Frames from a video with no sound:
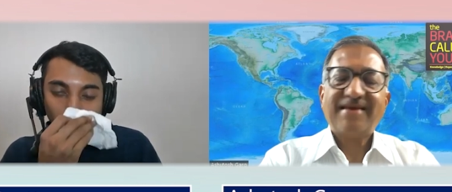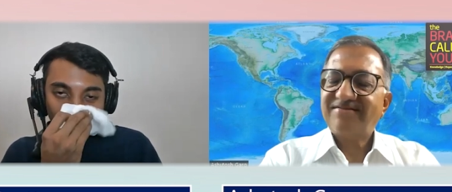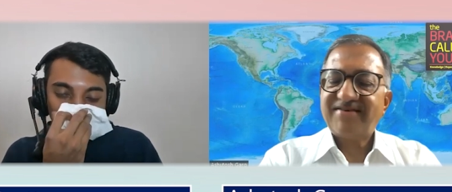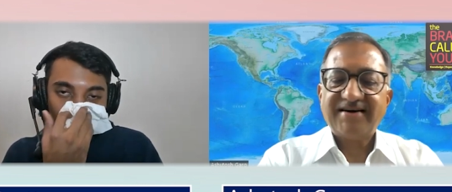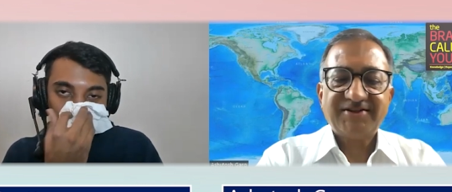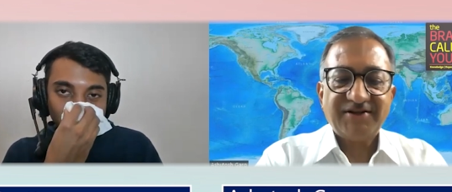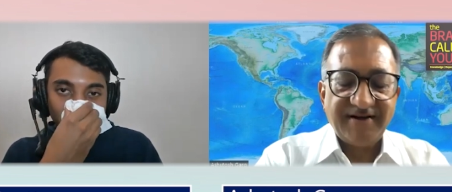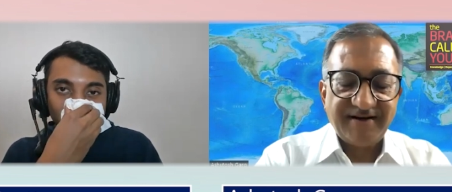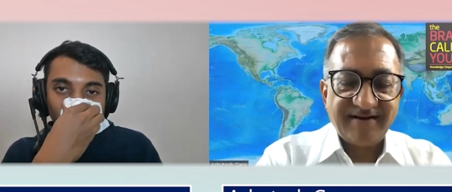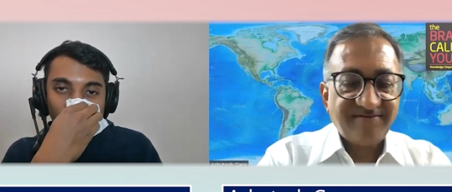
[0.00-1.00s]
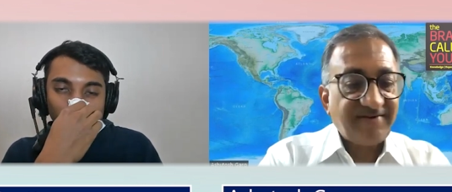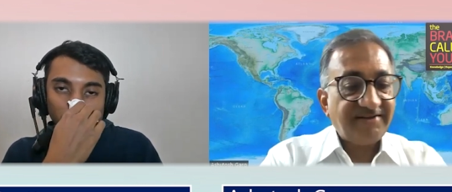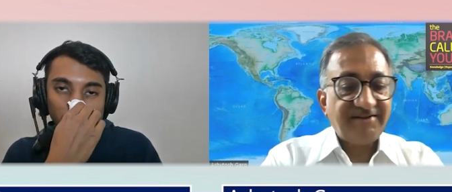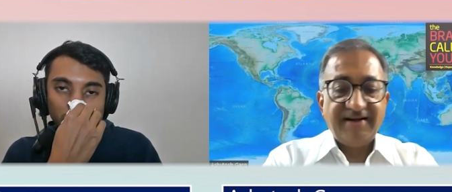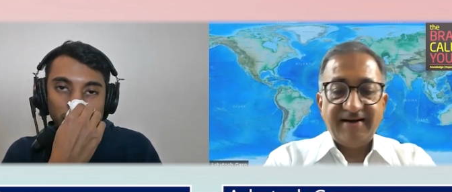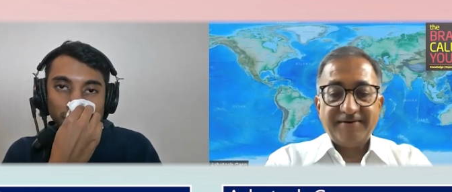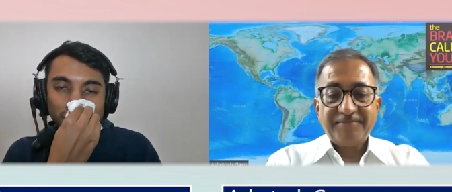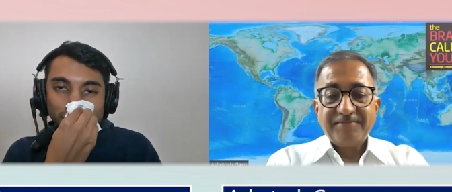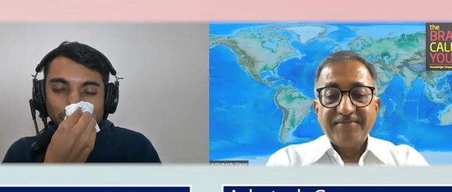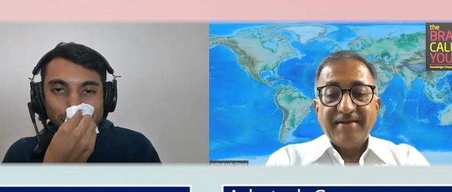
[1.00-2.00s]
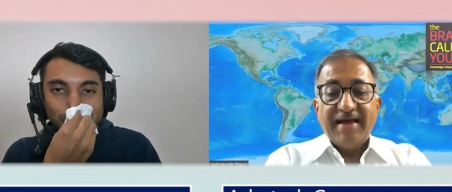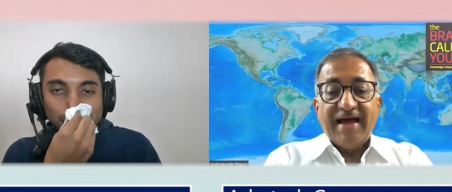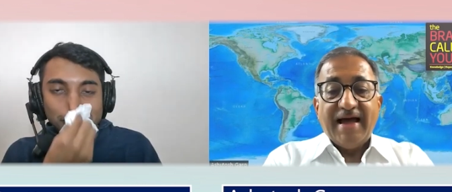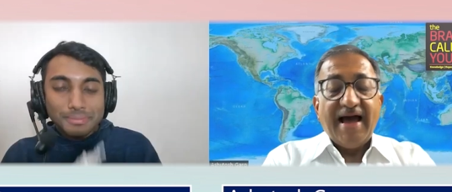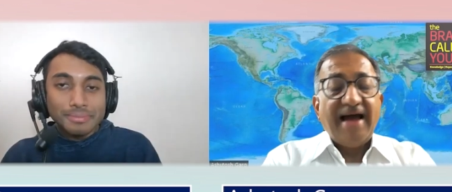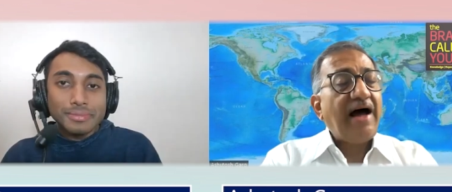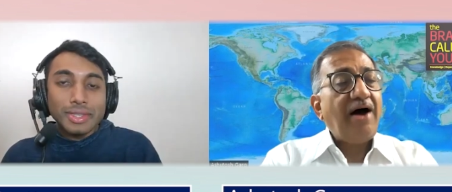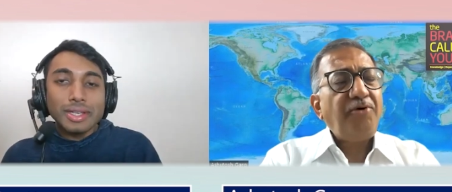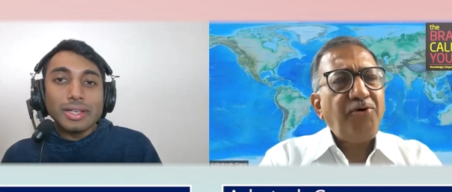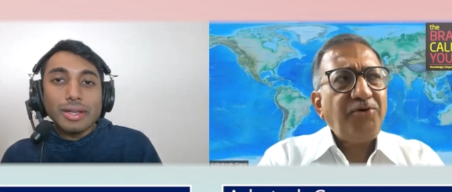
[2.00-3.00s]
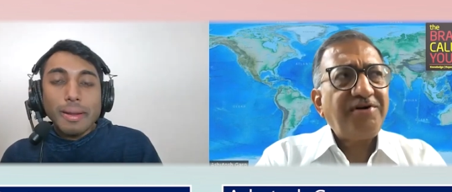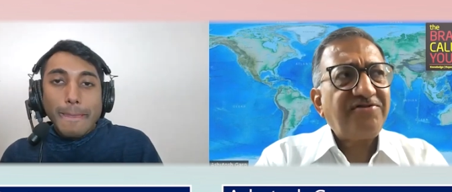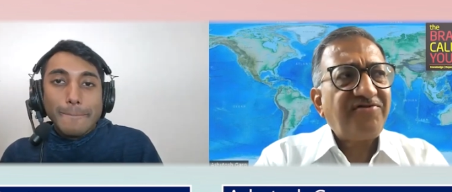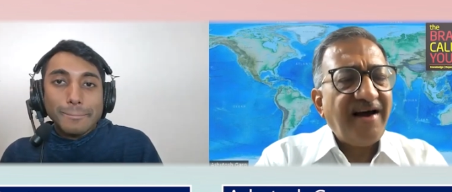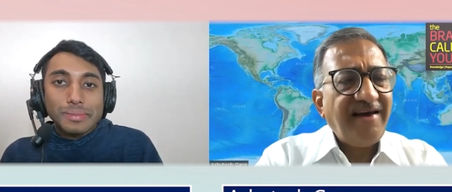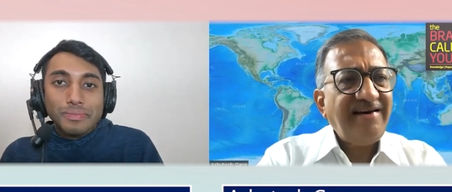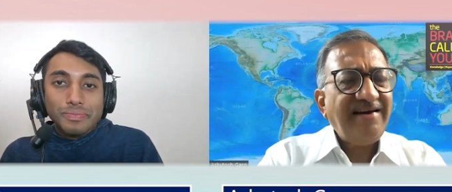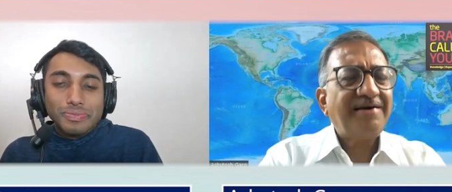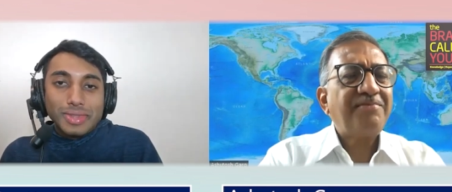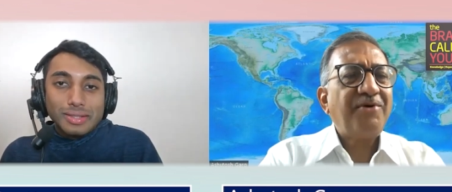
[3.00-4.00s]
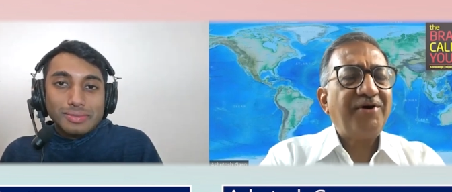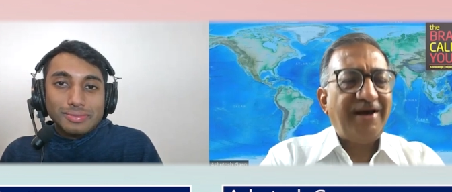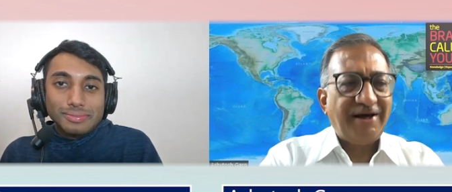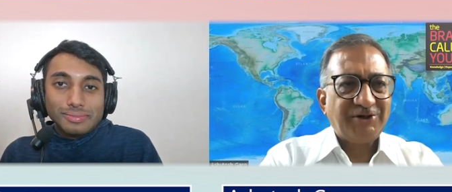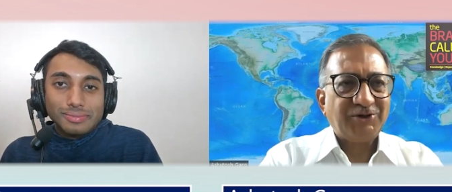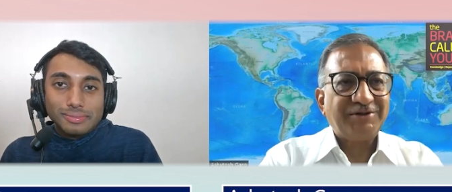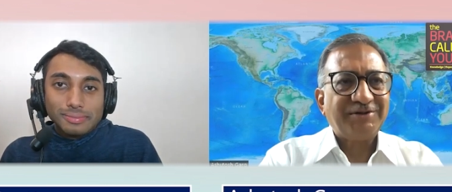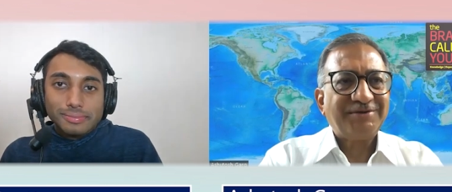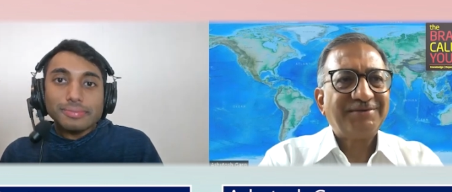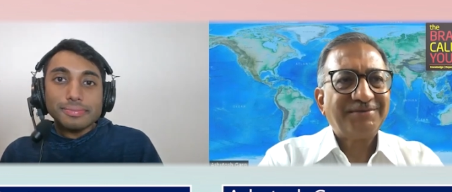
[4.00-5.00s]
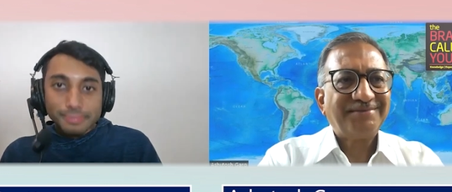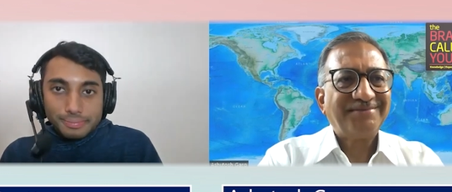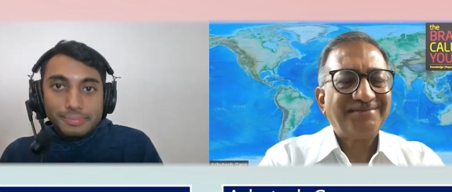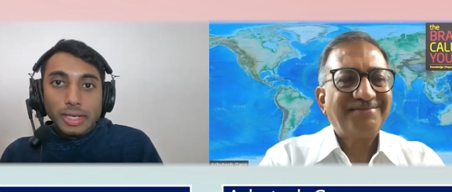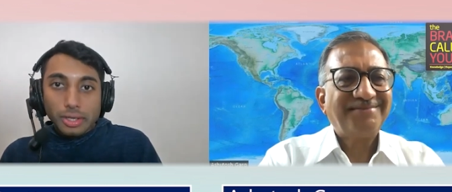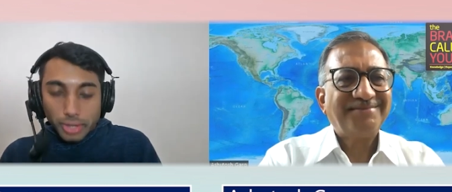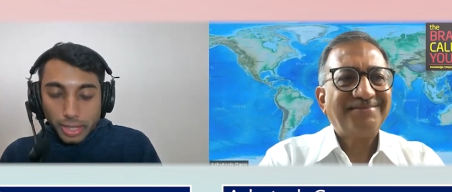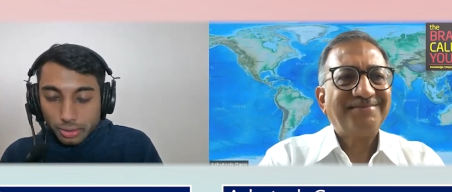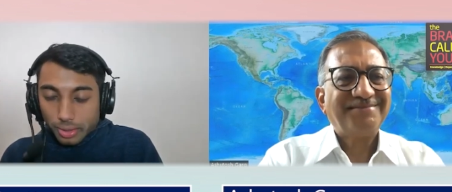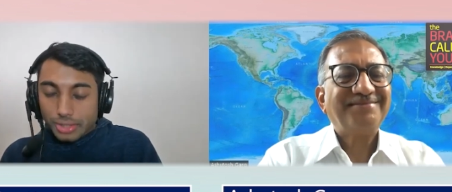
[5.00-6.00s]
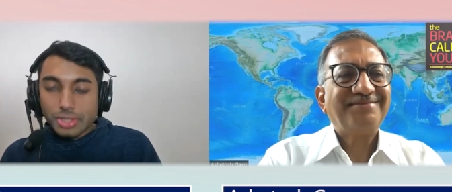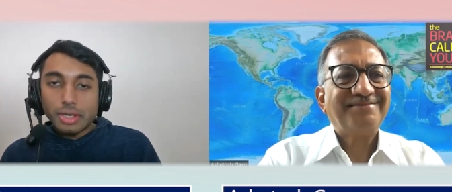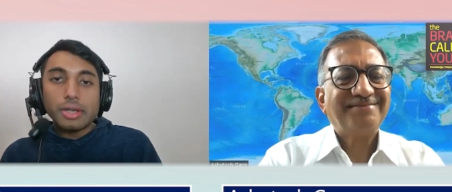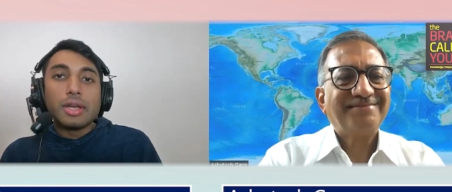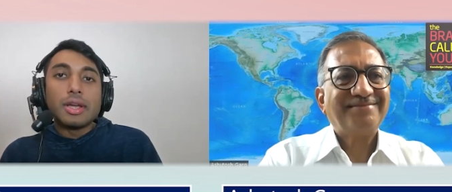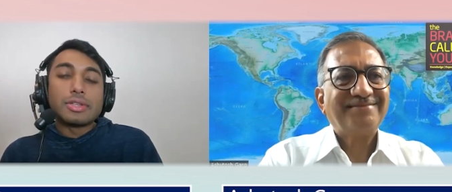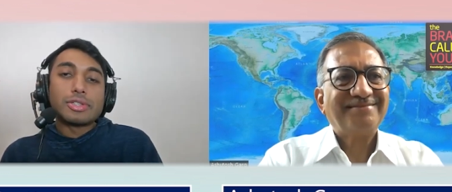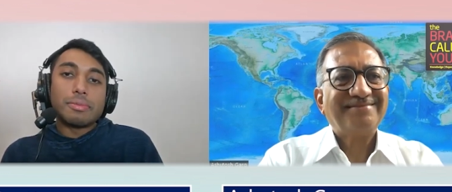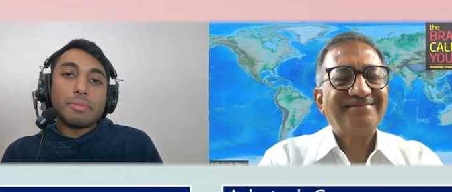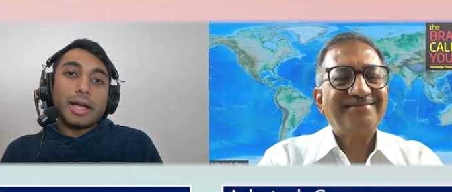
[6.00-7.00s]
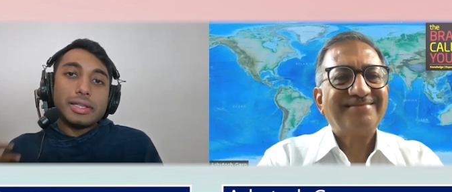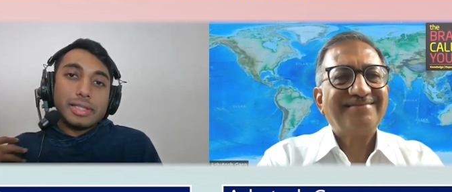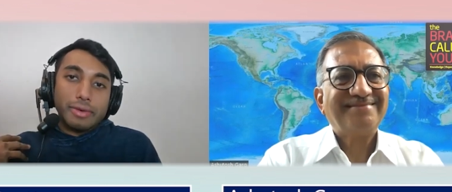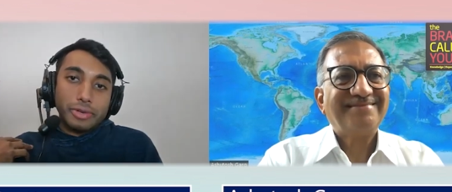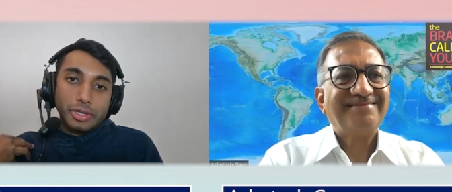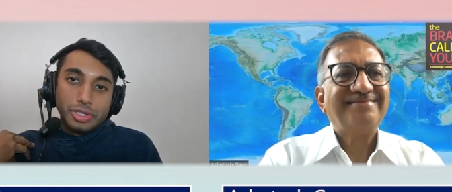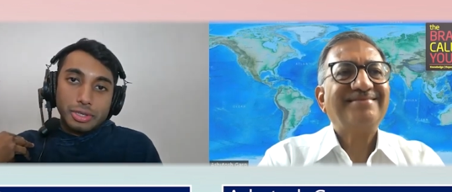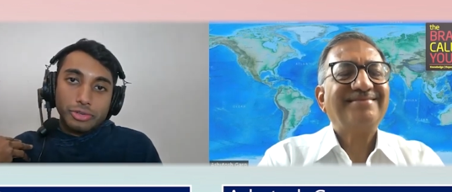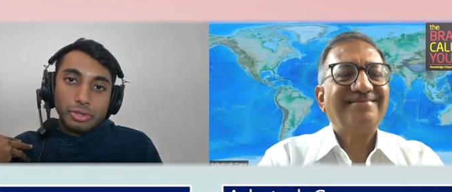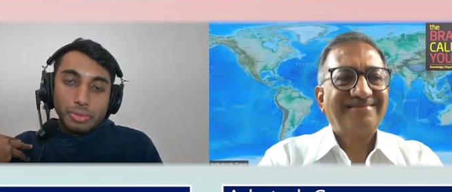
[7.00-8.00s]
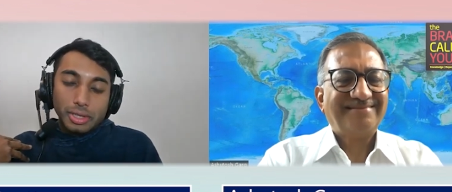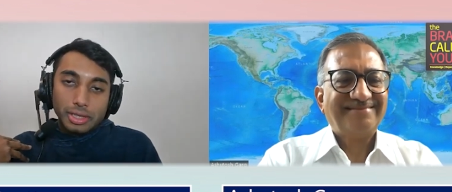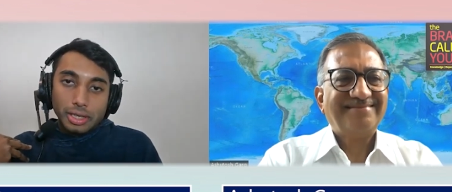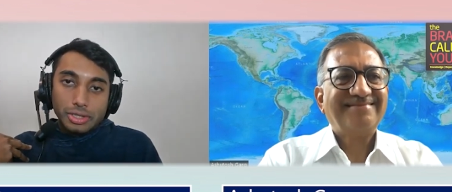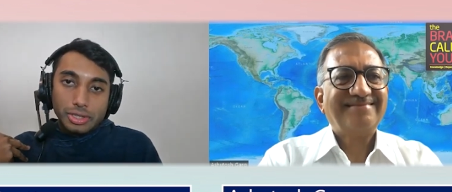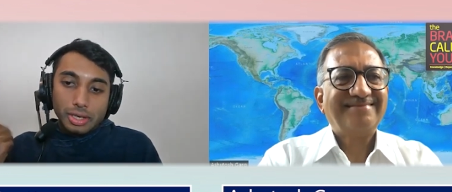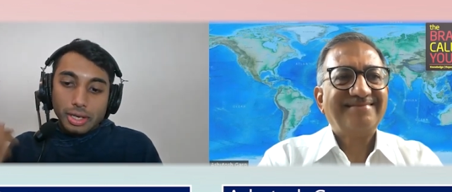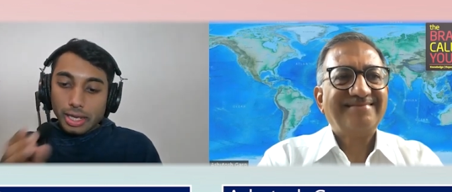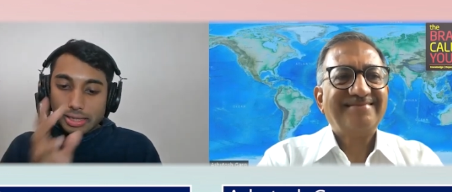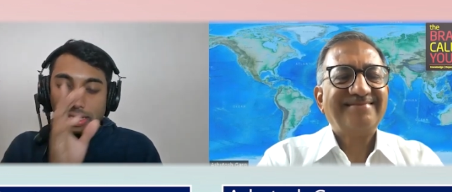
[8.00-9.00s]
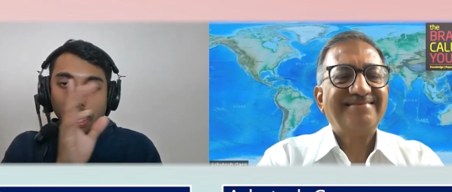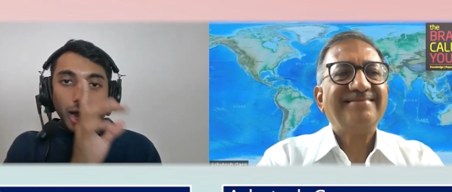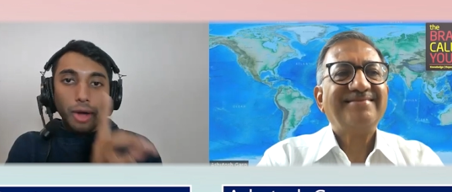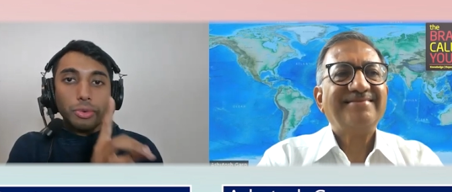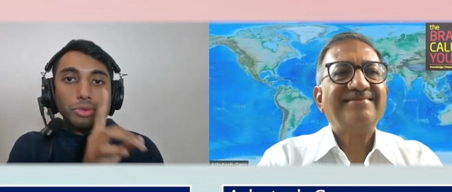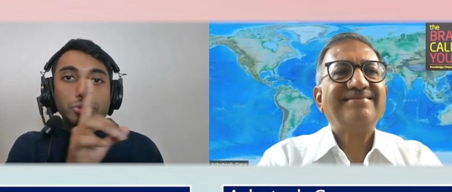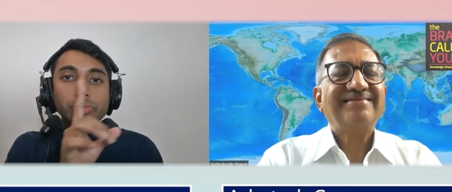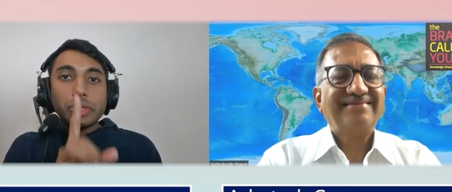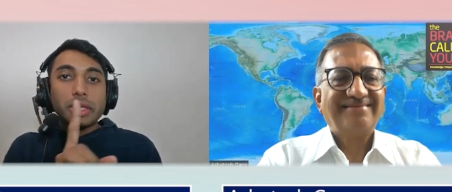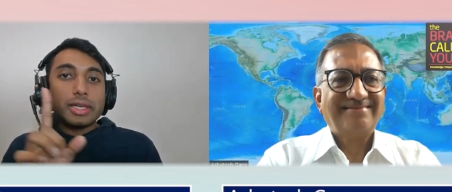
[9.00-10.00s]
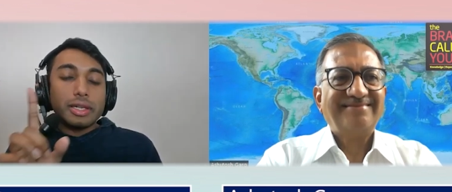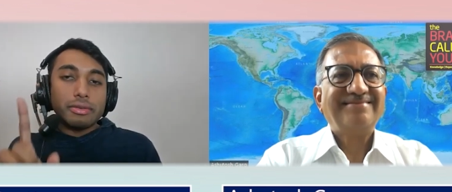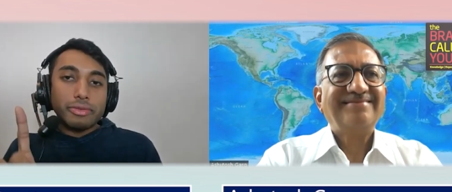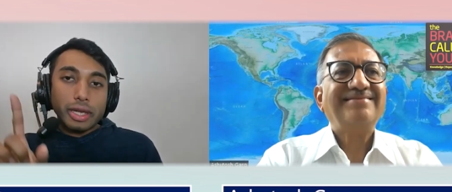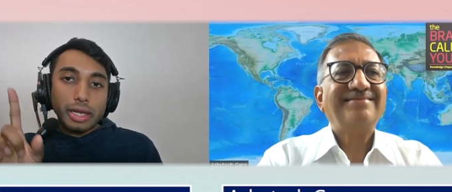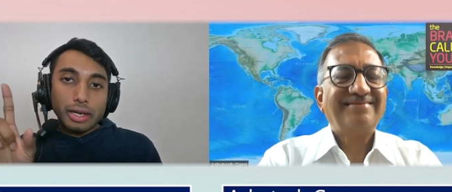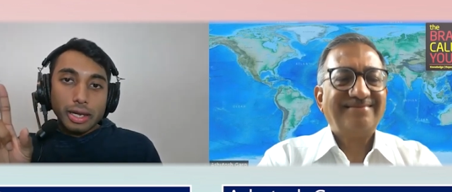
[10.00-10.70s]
Speaker 1: overarching. Fascinating. And how do you define communication?
Speaker 2: Great question. So my definition of communication is, how do we convey an